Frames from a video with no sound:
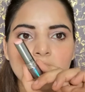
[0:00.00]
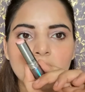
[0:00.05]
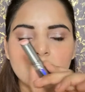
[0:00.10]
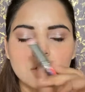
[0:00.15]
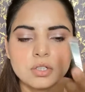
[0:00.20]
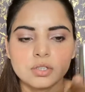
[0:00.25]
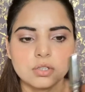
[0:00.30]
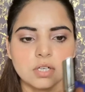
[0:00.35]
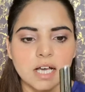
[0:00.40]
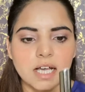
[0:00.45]

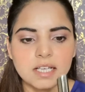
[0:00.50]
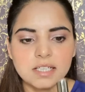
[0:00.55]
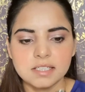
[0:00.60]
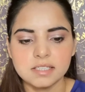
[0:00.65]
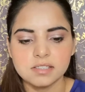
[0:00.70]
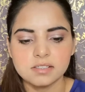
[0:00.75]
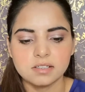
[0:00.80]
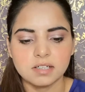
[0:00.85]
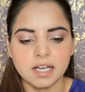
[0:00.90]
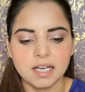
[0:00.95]
So I'll
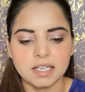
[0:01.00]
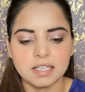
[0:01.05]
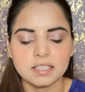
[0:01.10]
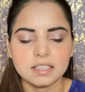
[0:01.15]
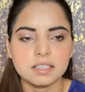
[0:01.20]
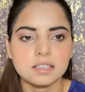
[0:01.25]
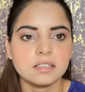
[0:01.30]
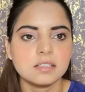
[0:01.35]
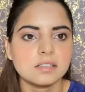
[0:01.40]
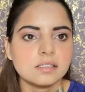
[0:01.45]
just try
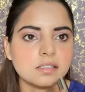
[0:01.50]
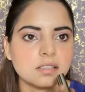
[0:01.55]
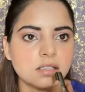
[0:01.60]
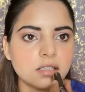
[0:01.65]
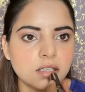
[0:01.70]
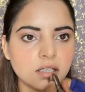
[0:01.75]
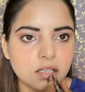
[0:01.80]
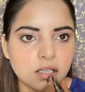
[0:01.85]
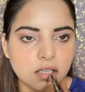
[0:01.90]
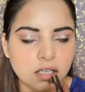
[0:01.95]
this.
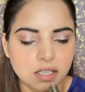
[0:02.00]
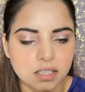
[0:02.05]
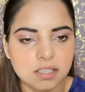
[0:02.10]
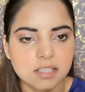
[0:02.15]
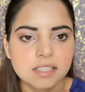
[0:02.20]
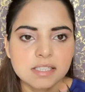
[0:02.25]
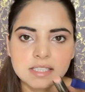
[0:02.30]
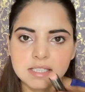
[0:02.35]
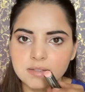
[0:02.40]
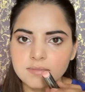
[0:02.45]

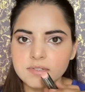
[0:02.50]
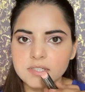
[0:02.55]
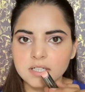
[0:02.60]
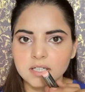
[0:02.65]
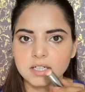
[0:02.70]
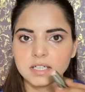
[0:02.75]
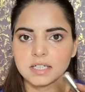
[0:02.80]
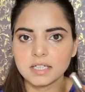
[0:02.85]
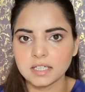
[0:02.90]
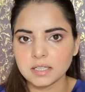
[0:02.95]
This gives
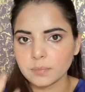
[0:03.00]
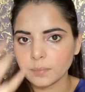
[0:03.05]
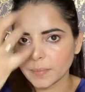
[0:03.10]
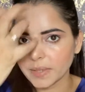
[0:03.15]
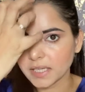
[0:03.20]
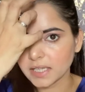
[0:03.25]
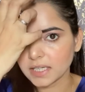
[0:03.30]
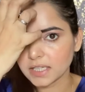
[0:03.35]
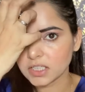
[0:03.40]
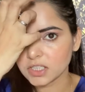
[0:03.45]
a little
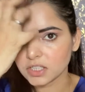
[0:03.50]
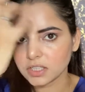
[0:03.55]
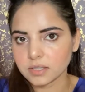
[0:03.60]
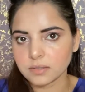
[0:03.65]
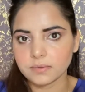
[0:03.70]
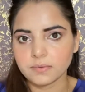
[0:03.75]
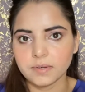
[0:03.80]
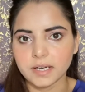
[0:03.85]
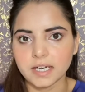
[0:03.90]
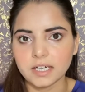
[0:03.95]
pinkish
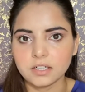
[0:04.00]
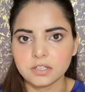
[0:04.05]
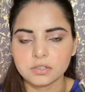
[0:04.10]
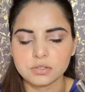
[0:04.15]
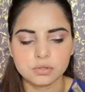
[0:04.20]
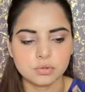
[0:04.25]
effect.